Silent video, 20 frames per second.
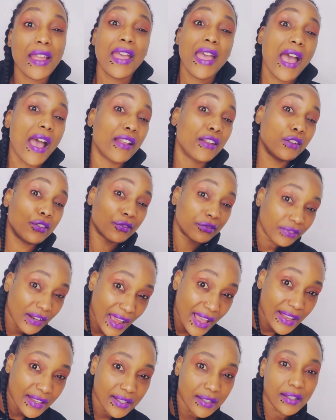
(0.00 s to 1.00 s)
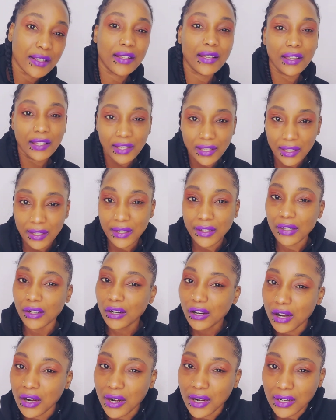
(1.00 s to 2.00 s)
And in rest, healing
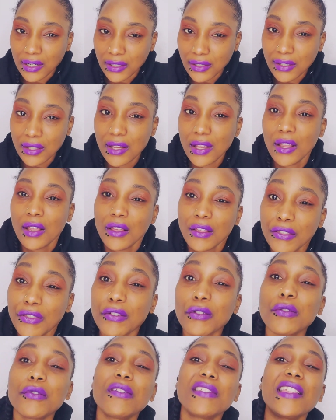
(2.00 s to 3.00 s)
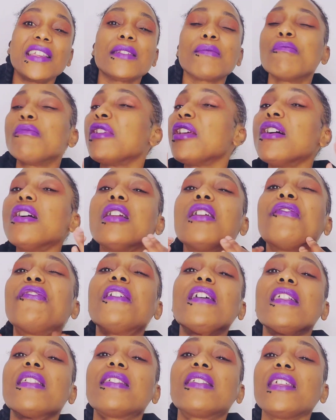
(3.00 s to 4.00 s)
occurs through these
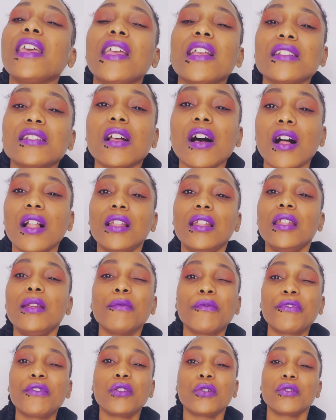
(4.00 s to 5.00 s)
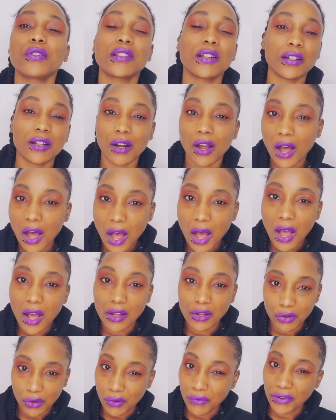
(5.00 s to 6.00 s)
beautiful things called lymph nodes that are all
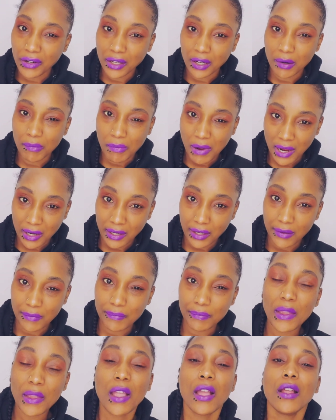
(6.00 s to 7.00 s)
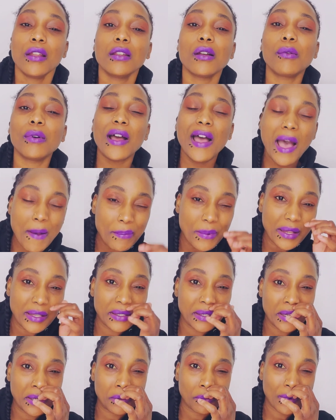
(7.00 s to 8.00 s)
over your body. Now what happens
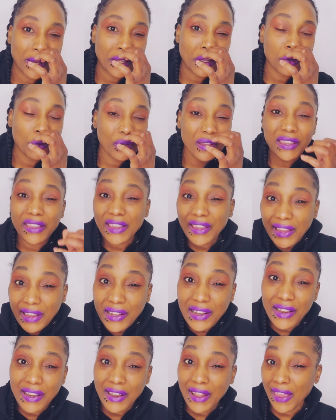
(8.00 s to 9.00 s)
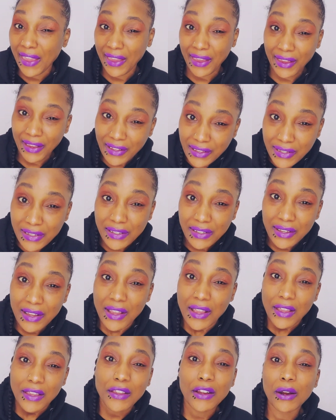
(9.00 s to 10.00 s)
is when you eat late,
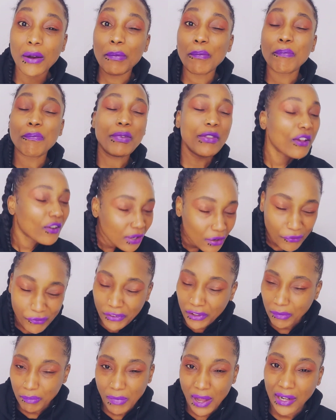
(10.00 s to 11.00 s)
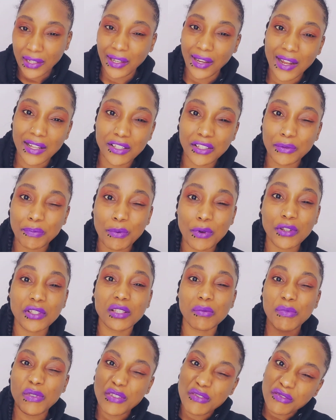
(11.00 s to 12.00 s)
your beautiful body that's supposed to
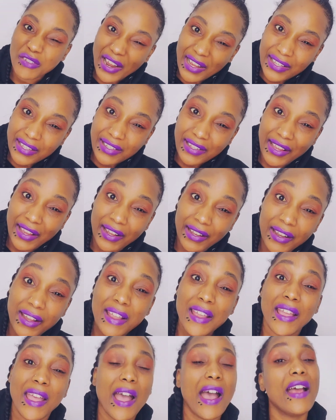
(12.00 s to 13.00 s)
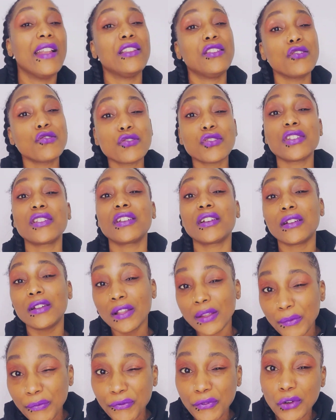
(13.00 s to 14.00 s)
be resting and using your
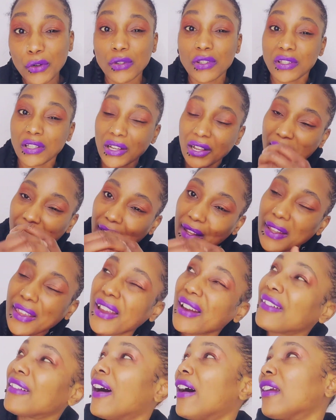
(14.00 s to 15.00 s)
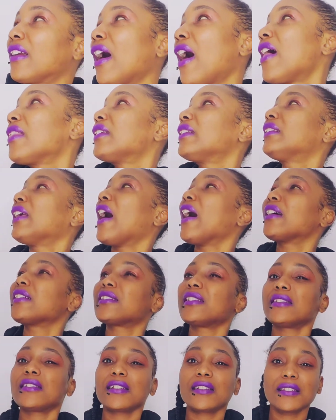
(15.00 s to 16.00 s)
lymph nodes to clear out all the
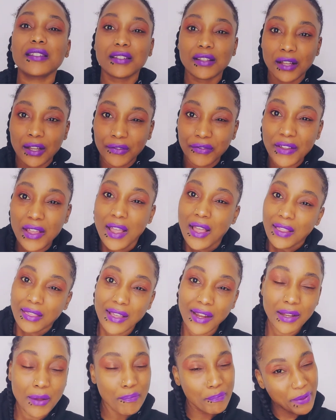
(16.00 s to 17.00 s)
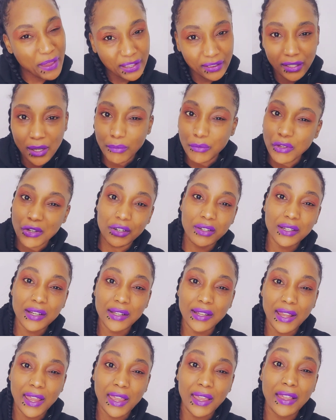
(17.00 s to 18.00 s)
toxins and stuff that it picked up during the
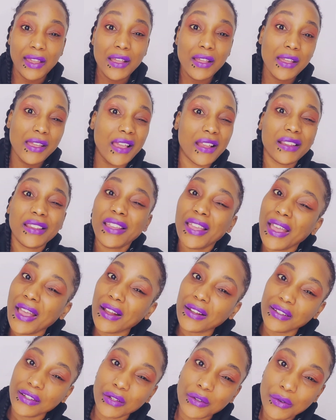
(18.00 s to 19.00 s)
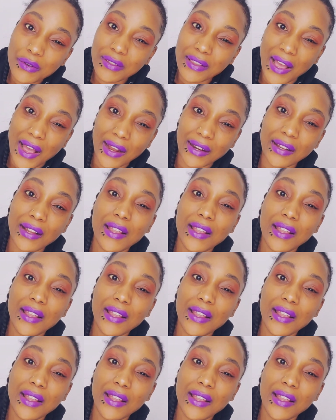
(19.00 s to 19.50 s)
day, it can't do that.